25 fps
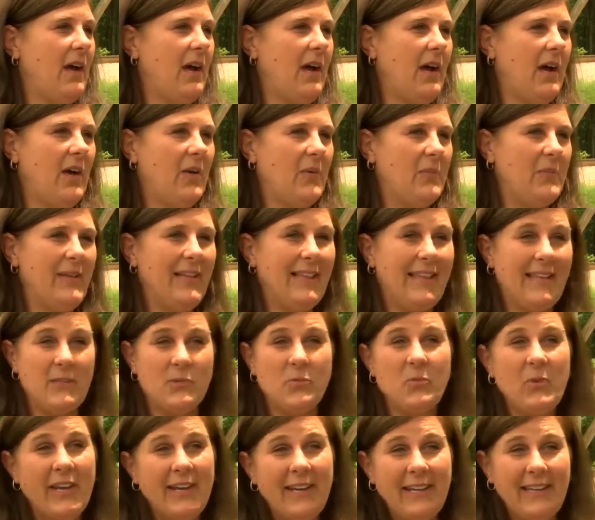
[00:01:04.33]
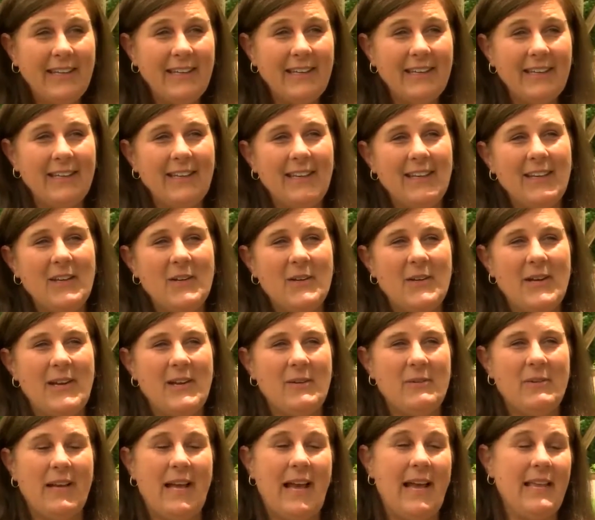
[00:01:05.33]
Um, he likes winning.
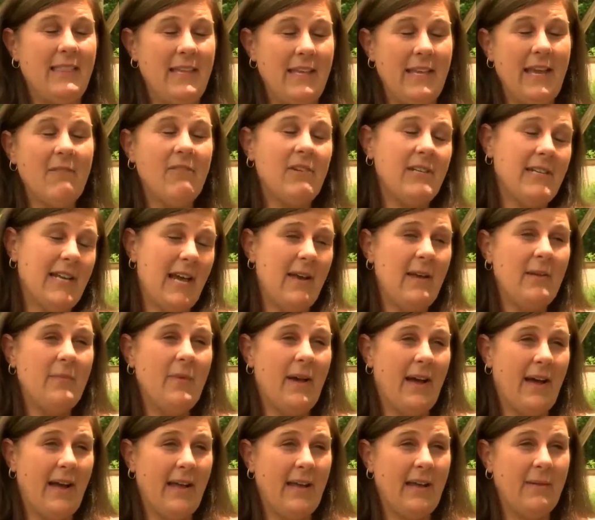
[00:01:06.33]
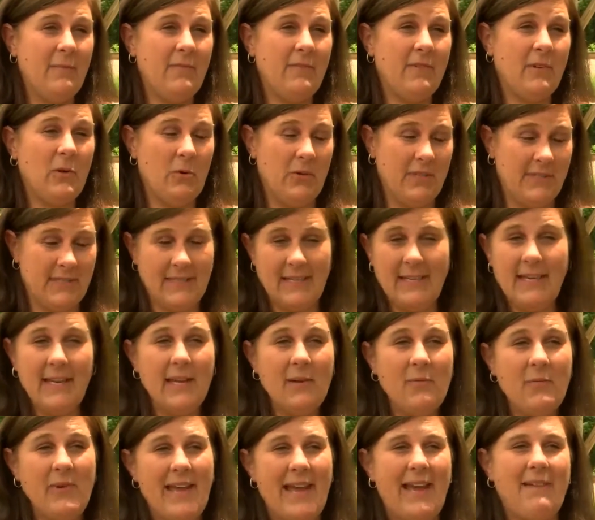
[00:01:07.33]
He, I think every time I go to see
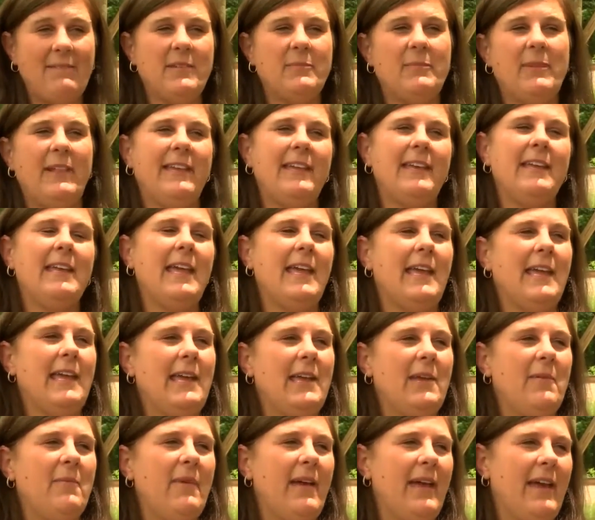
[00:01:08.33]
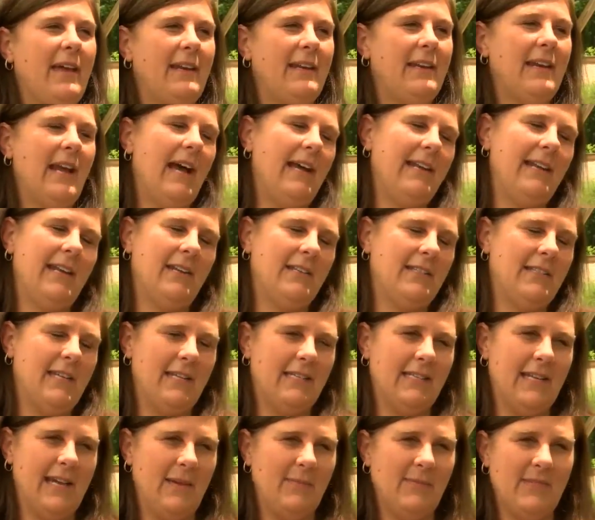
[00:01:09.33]
him, we have to play a game, and nine out of
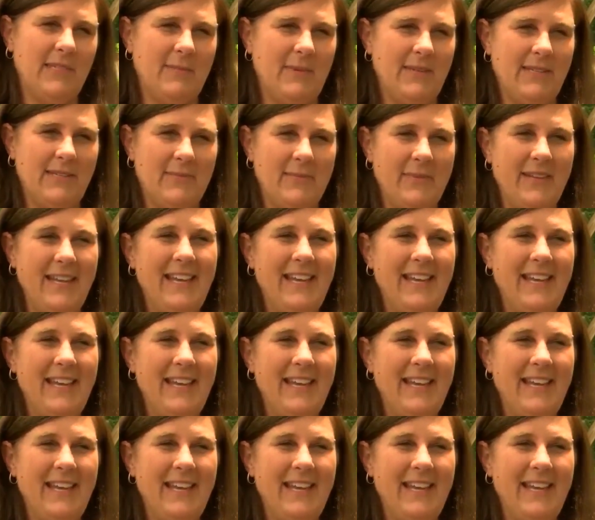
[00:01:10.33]
ten times he beats